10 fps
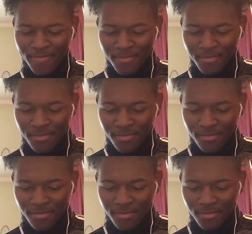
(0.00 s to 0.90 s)

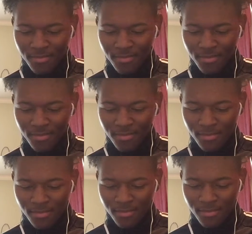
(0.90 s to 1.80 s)

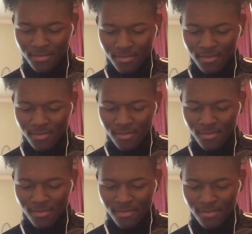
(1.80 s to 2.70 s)

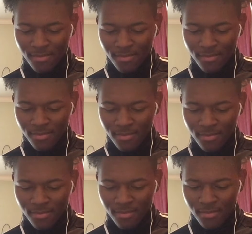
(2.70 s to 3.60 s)

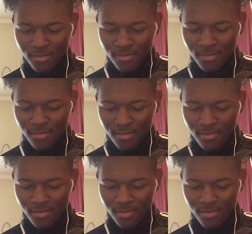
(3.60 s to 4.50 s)

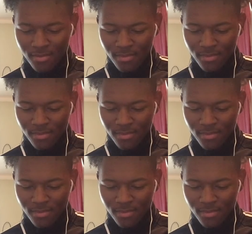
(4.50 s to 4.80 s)
No one is speaking in this clip.